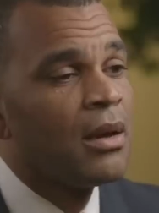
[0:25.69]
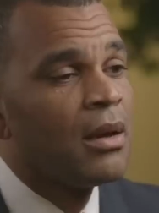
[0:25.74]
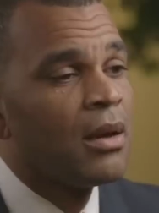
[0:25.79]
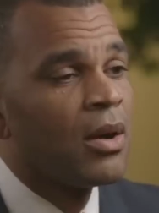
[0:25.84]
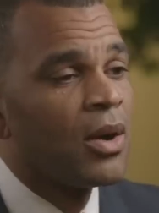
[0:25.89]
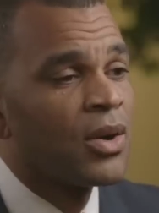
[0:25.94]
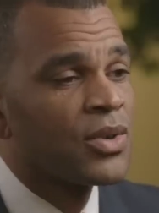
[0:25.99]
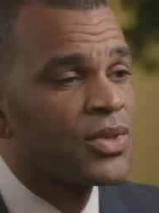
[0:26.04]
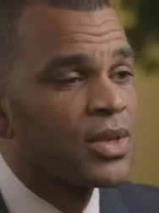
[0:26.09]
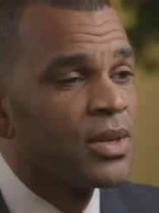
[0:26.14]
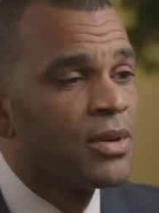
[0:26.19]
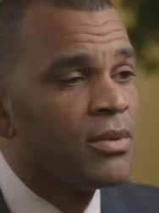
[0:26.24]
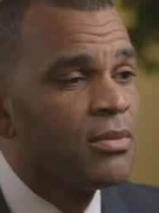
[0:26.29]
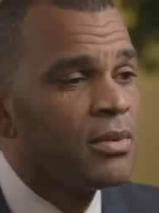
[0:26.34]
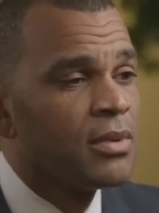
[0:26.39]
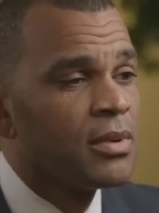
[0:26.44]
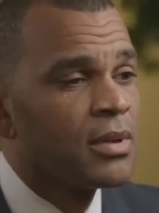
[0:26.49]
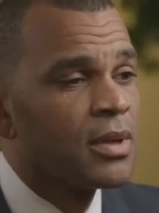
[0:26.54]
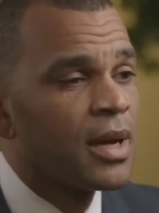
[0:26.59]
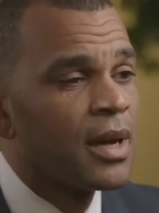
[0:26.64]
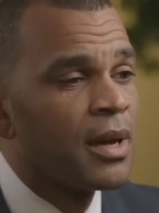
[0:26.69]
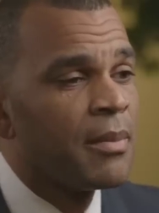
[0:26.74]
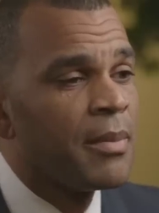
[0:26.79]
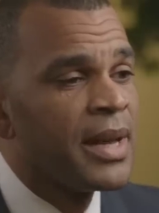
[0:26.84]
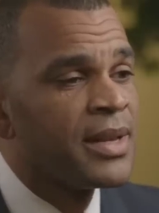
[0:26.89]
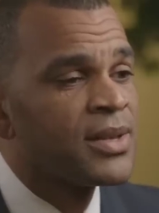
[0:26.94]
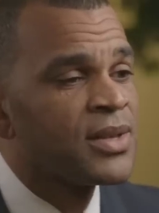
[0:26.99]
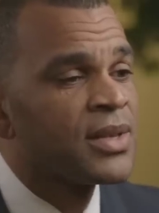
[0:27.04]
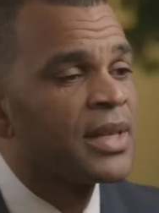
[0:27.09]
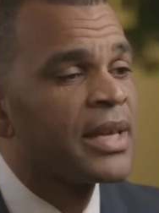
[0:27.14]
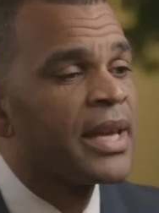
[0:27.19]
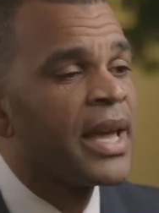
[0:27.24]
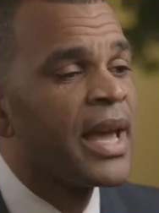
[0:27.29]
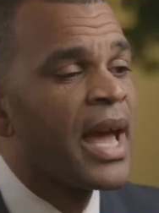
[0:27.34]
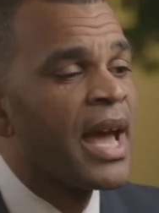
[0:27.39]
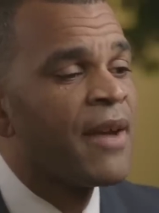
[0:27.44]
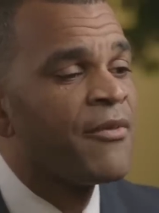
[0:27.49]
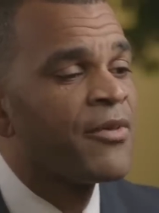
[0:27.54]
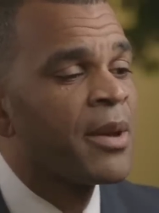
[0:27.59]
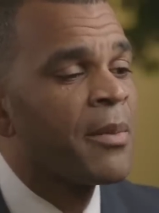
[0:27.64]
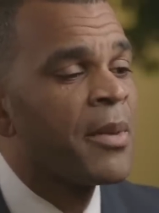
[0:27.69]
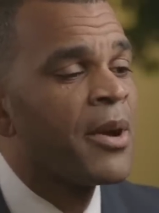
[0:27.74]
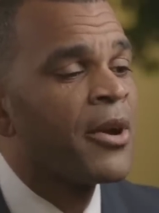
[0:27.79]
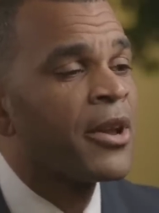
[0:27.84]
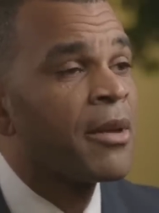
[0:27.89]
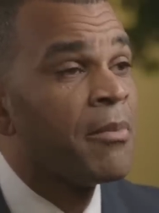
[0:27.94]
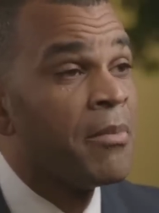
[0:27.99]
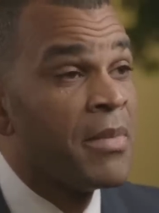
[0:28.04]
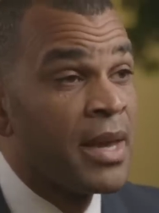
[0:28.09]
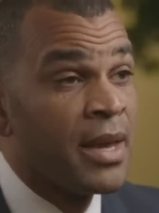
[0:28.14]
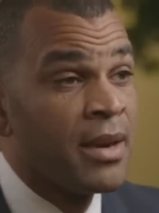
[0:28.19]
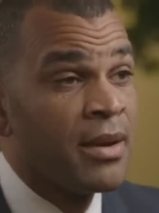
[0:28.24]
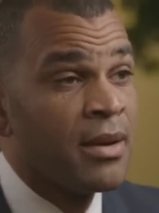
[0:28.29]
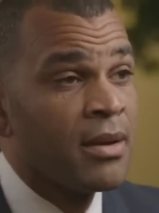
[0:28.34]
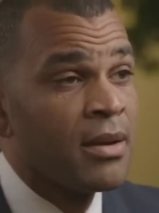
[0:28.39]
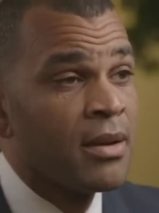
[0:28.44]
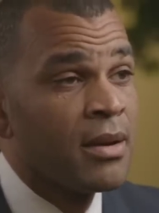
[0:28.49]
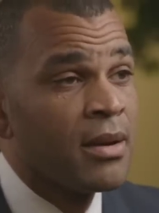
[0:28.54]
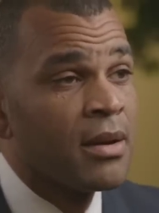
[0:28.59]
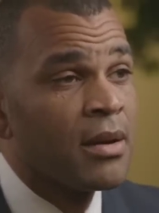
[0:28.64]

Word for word: Also, amazingly, African American men